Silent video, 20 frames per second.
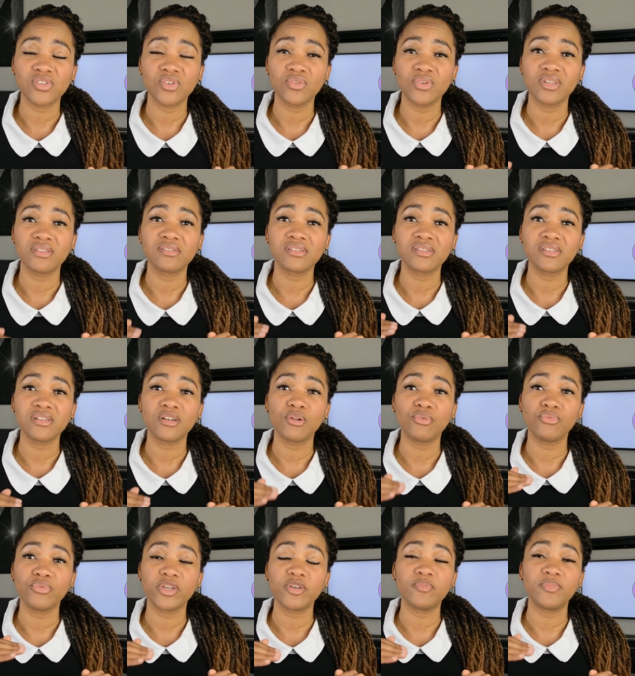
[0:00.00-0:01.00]
so you can
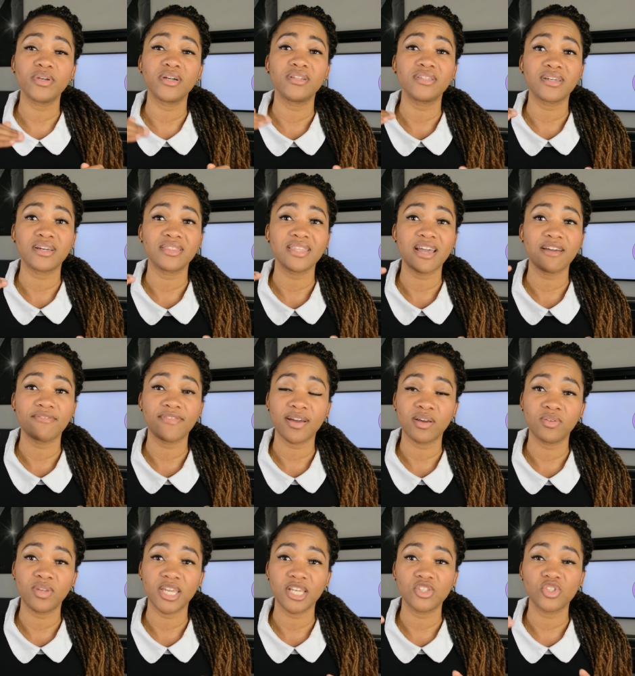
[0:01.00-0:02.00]
still rebuild on that
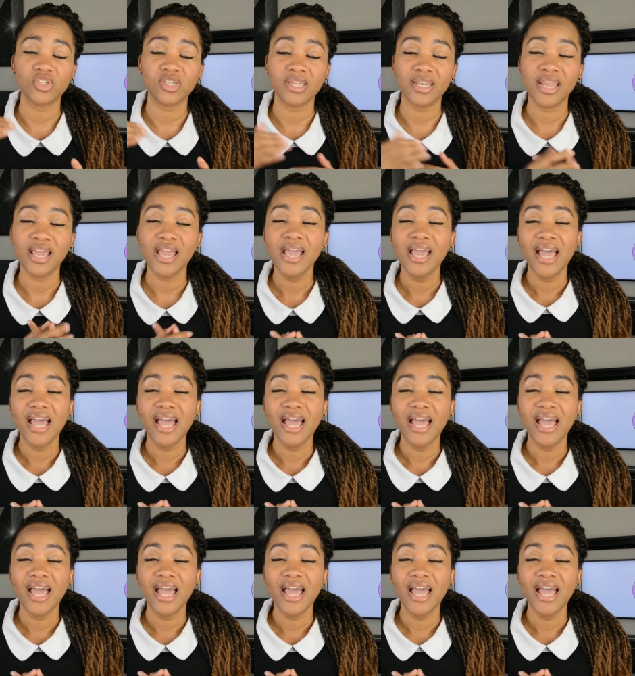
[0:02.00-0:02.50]
foundation.